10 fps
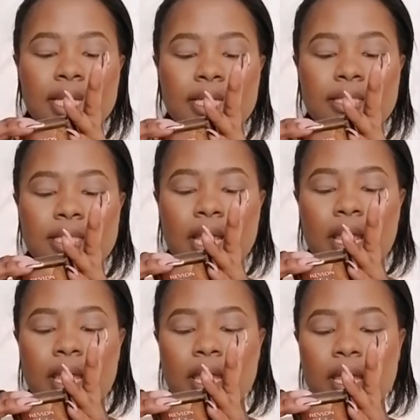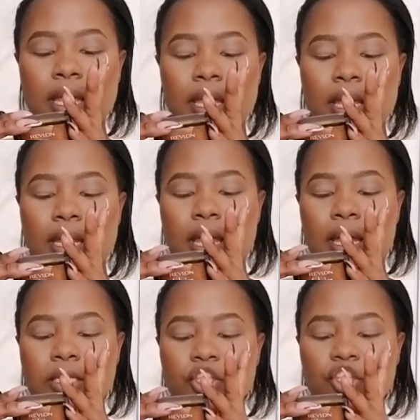It's in
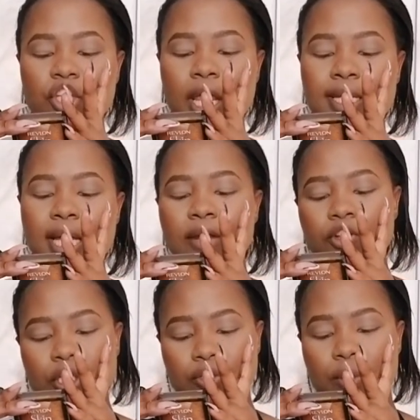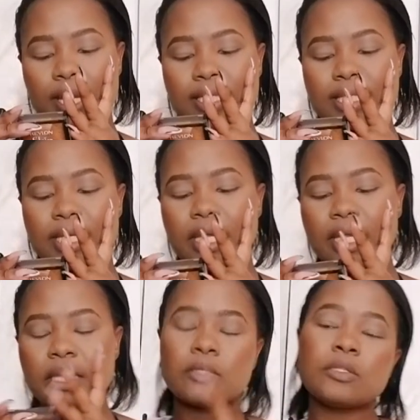a shade 120
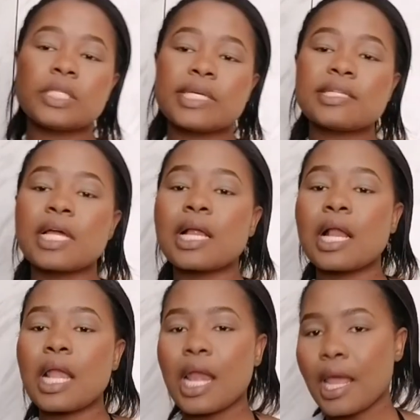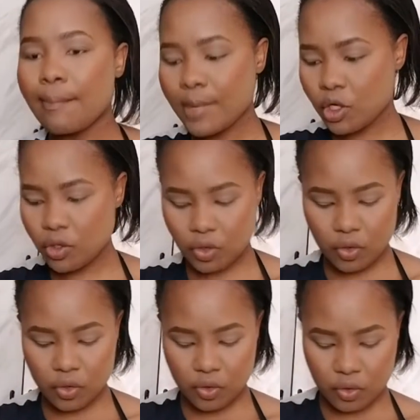Gilded Glamour.
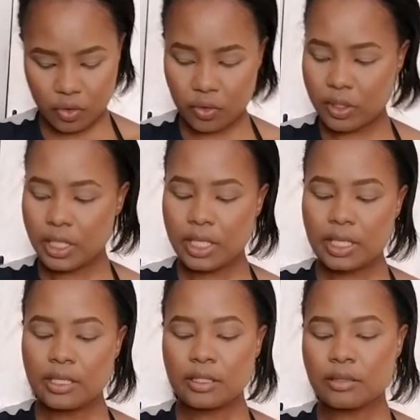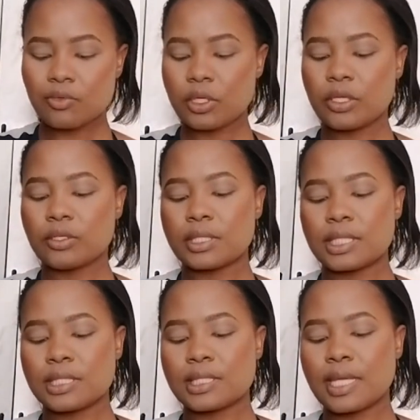So I'm gonna use
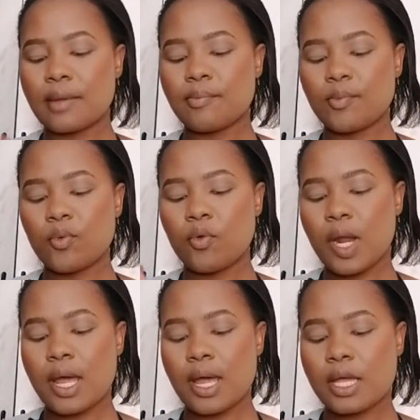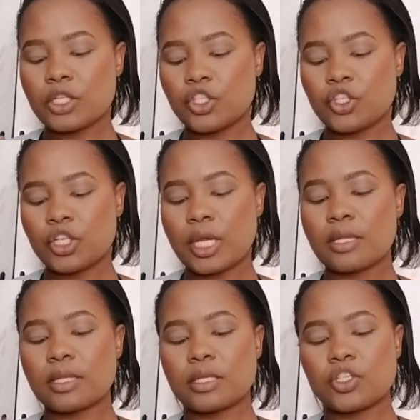the same brush
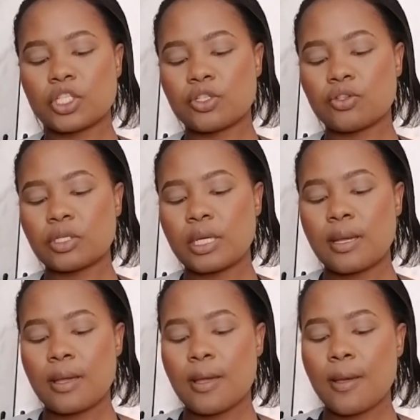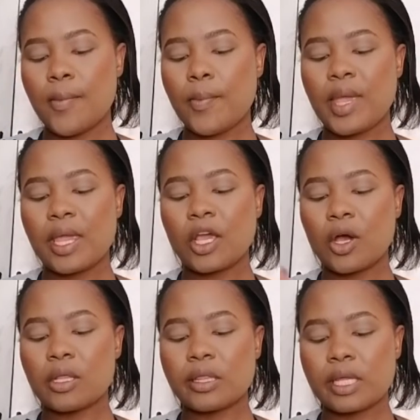and then just
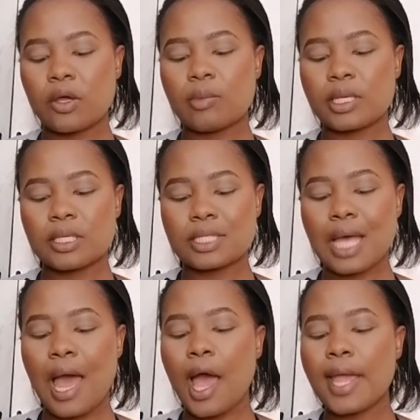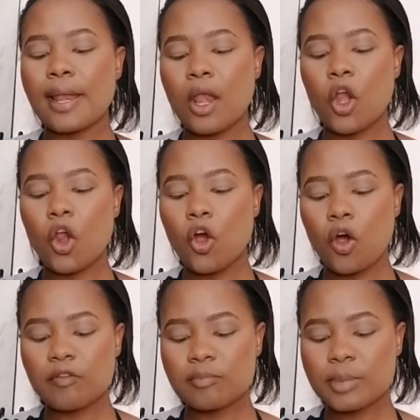pick on that. Oh my goodness, I
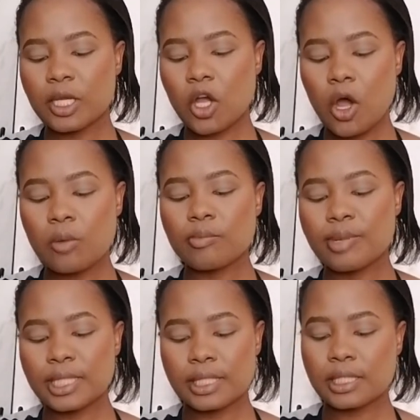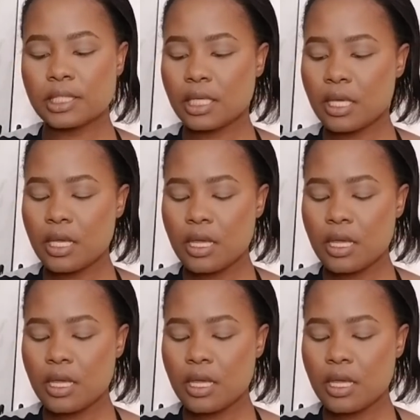love me compact